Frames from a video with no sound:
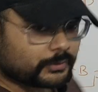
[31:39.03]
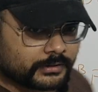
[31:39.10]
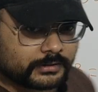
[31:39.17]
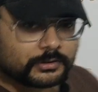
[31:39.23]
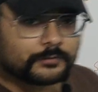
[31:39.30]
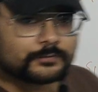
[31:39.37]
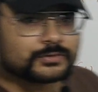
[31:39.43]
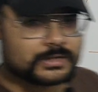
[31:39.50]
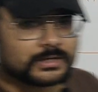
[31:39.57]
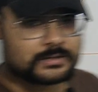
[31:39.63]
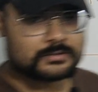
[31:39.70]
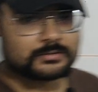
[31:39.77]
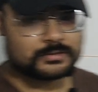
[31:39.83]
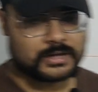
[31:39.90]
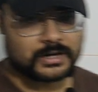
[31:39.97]
product of
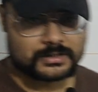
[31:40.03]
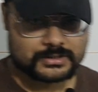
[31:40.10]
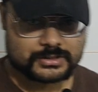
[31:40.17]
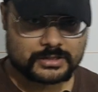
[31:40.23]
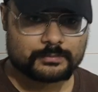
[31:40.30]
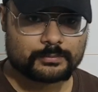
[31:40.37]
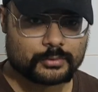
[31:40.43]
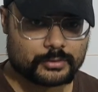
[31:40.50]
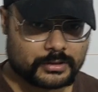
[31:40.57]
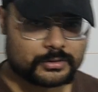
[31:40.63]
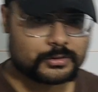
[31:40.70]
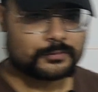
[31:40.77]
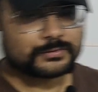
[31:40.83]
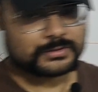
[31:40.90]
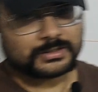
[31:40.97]
set, Cartesian
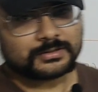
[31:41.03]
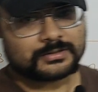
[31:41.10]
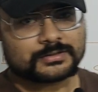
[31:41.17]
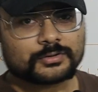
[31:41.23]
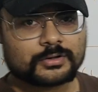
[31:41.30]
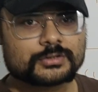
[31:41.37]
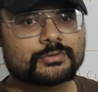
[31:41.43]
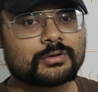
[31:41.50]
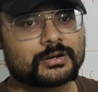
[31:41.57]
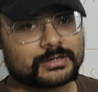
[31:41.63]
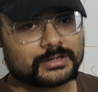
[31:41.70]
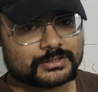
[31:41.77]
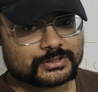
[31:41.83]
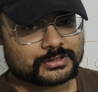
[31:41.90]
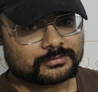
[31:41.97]
product of set is also a
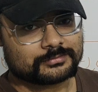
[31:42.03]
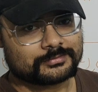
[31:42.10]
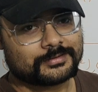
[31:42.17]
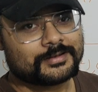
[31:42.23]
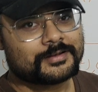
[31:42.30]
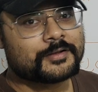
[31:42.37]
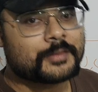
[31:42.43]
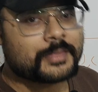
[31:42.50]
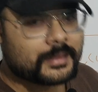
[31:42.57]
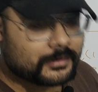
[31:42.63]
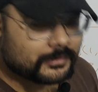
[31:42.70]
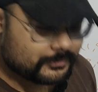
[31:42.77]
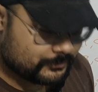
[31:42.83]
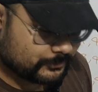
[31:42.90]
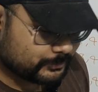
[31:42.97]
relation,
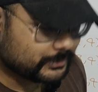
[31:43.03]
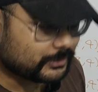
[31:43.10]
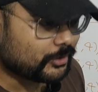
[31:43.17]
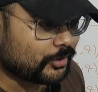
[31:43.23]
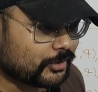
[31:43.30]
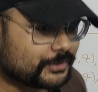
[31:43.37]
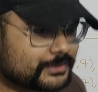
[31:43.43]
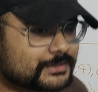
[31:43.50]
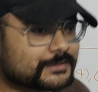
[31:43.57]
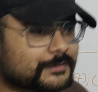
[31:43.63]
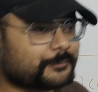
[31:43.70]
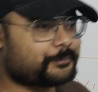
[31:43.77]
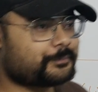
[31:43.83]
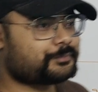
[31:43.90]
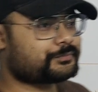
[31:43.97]

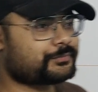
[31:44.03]
because